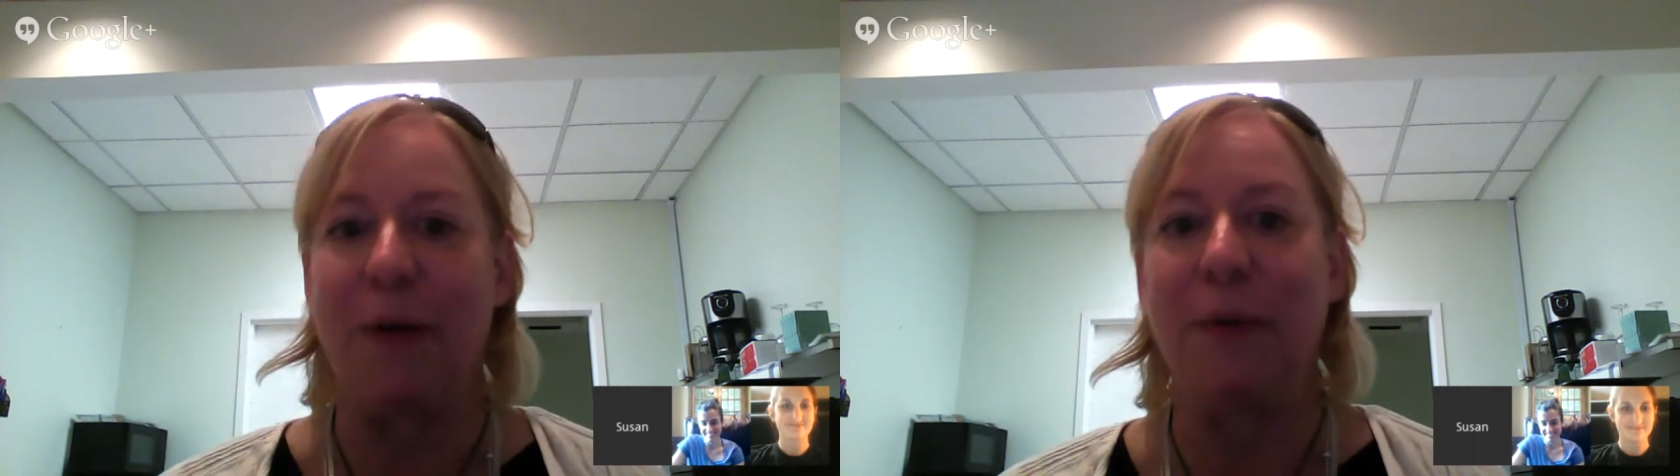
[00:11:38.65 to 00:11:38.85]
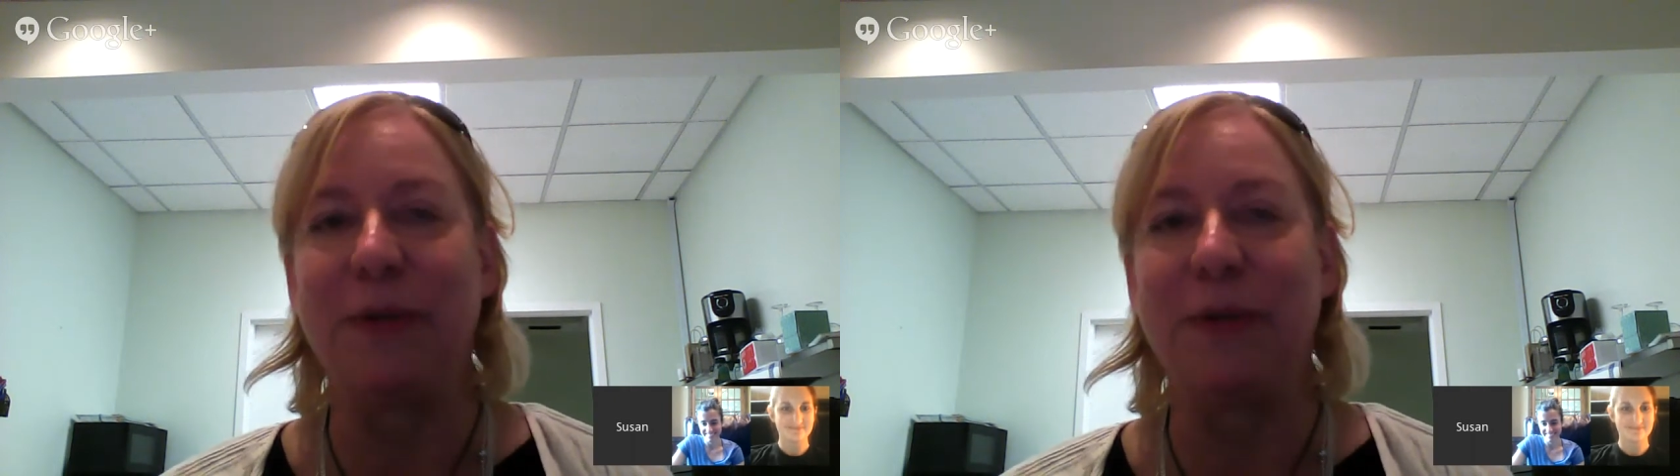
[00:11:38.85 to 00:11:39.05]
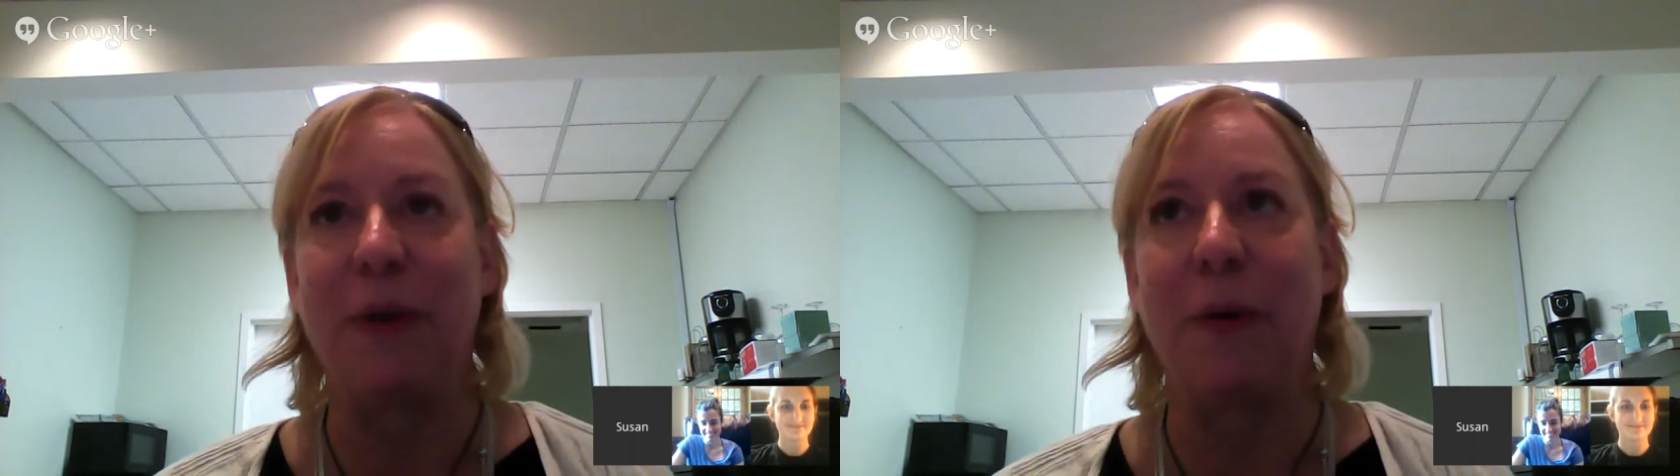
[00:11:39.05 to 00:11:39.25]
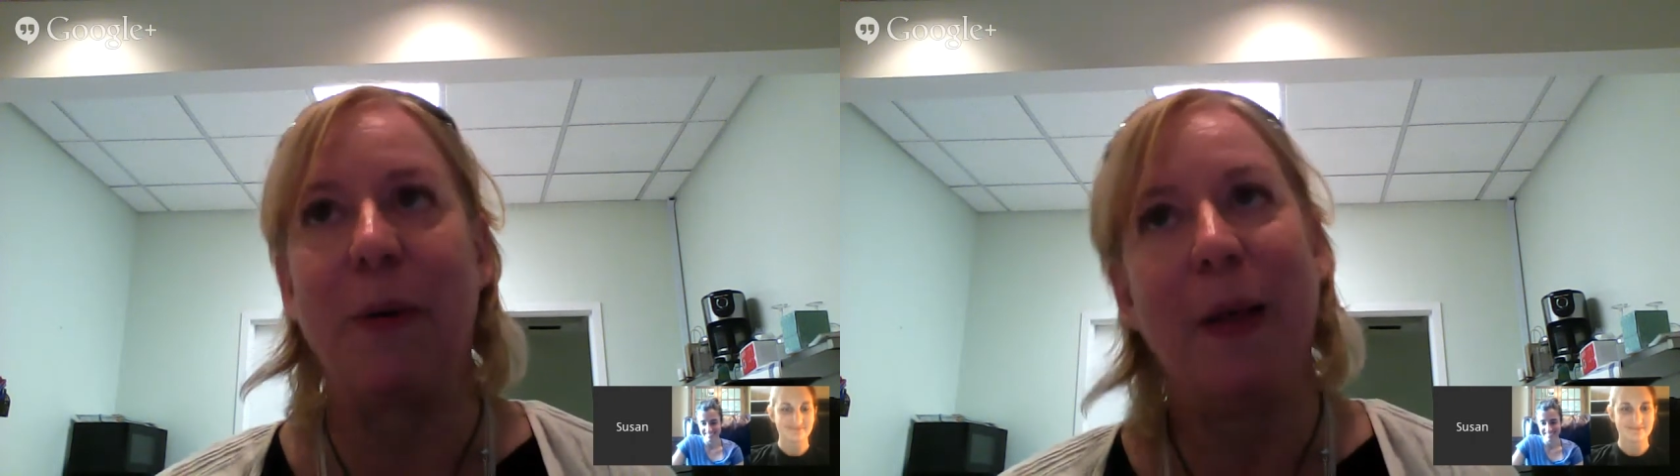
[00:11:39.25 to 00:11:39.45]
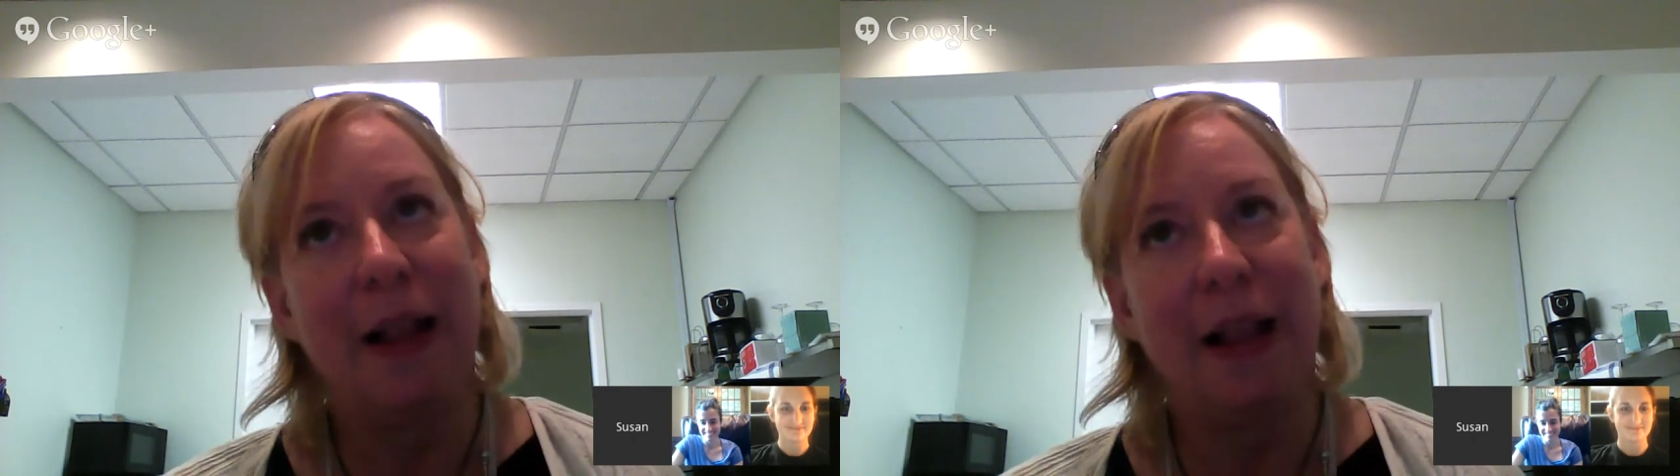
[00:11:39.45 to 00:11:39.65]

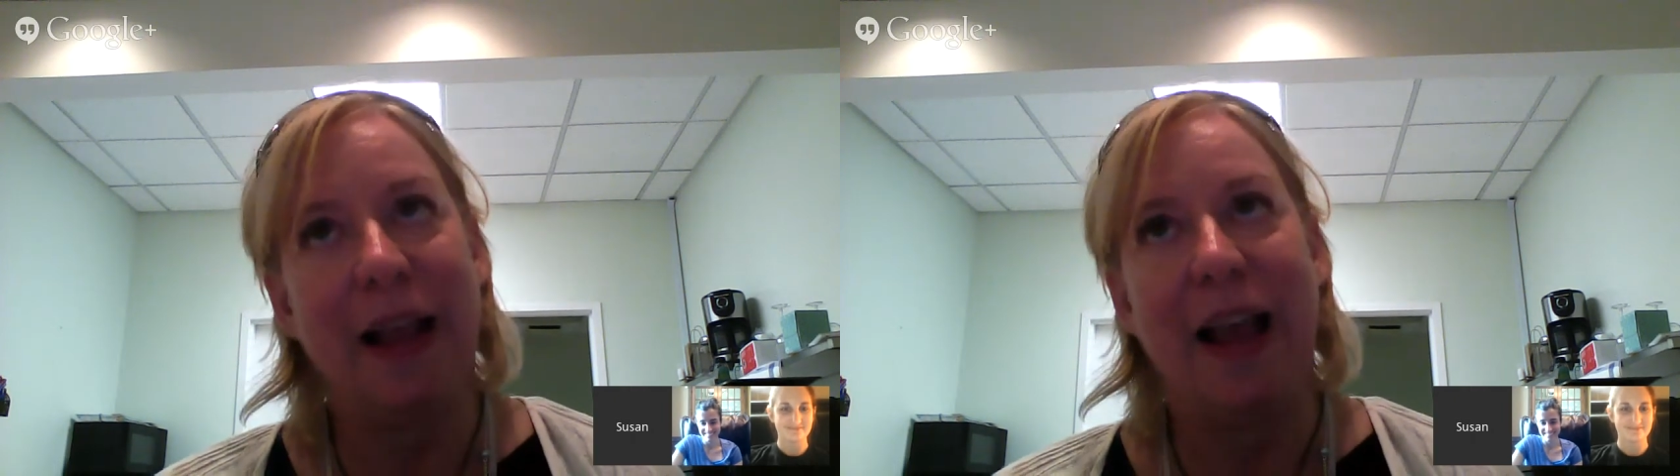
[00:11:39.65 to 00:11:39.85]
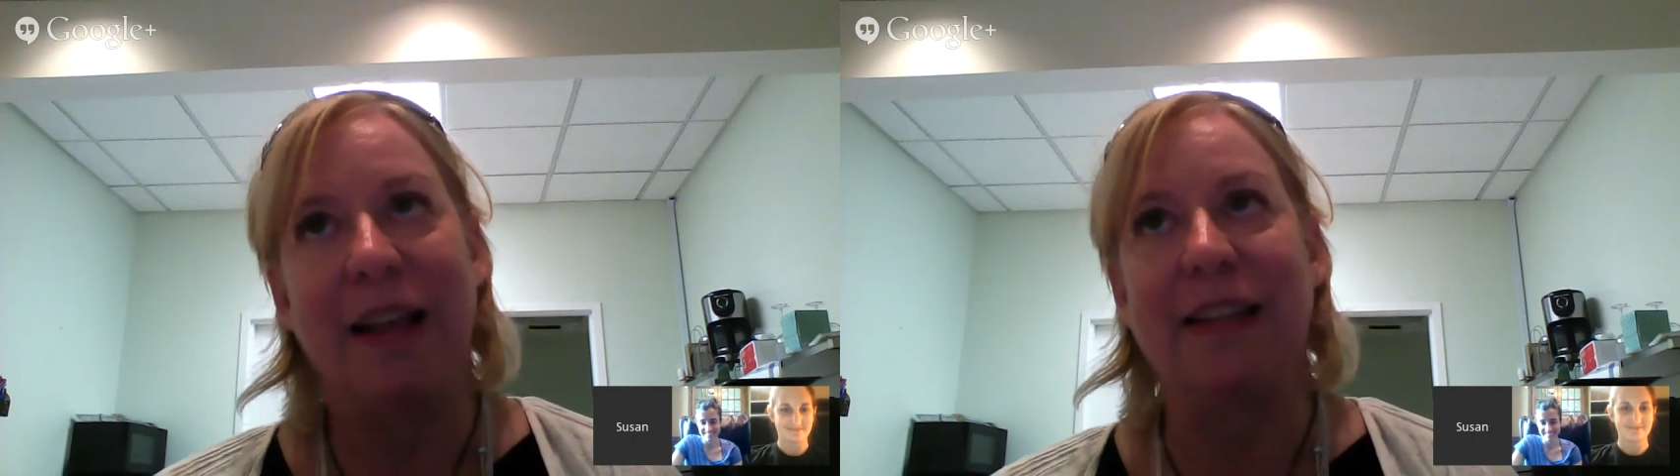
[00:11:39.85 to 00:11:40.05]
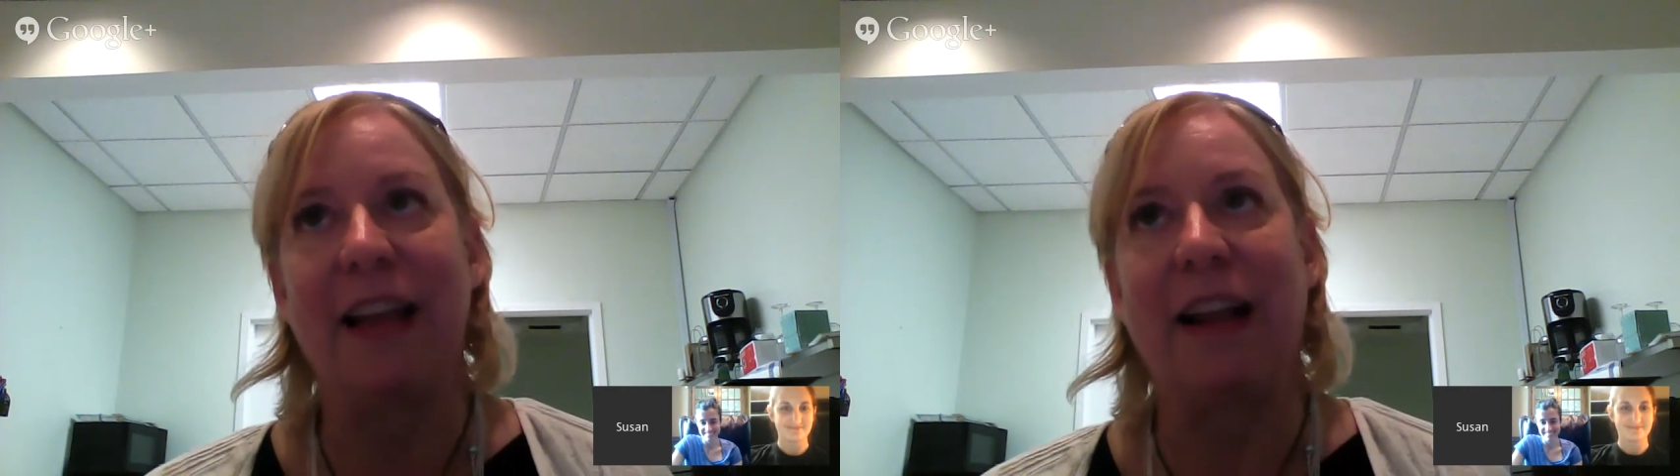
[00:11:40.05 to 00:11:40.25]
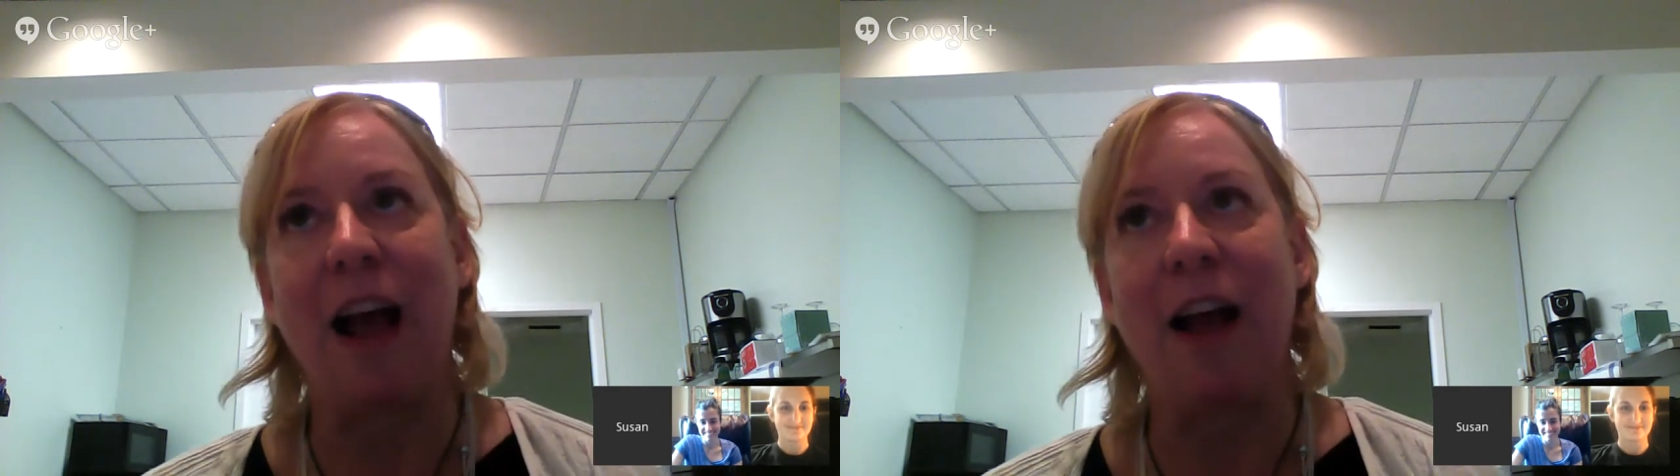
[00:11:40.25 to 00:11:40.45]
so it